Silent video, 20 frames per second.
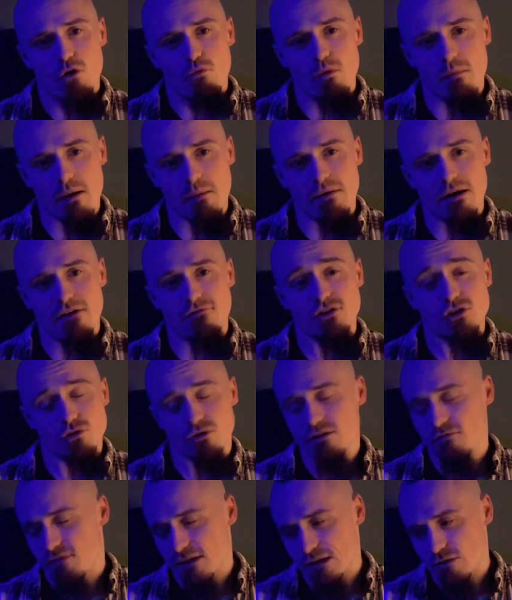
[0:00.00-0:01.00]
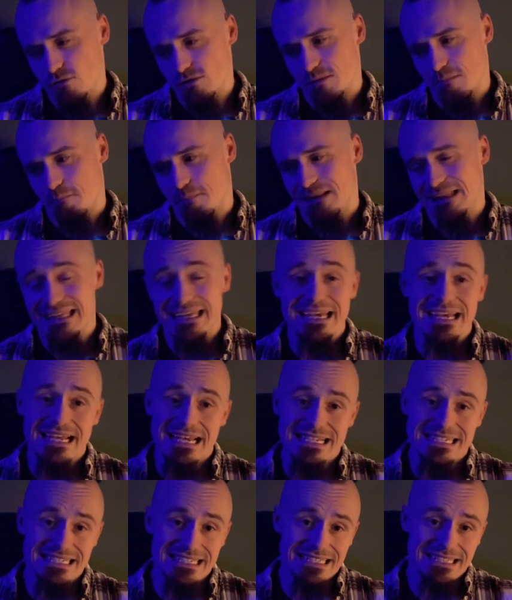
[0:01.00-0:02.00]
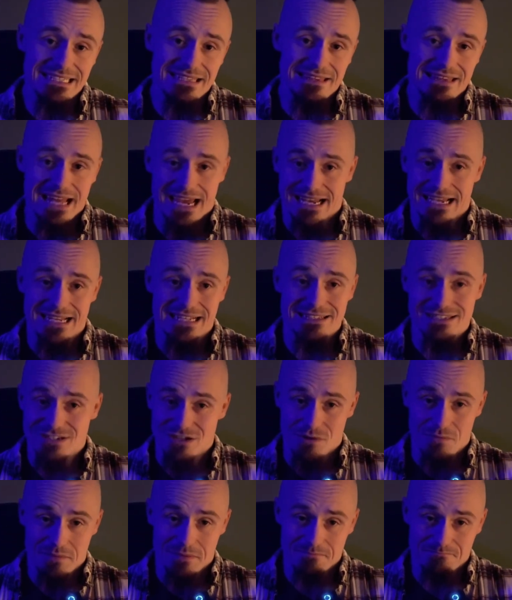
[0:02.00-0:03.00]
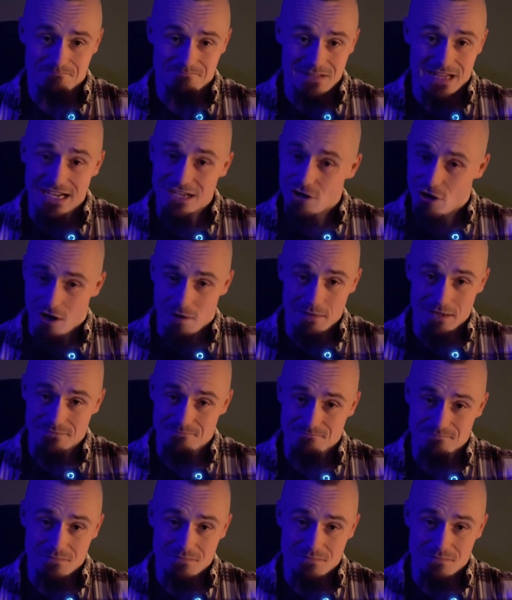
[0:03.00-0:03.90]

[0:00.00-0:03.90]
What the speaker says: Remember, if you enjoyed the videos, please like and sub and comment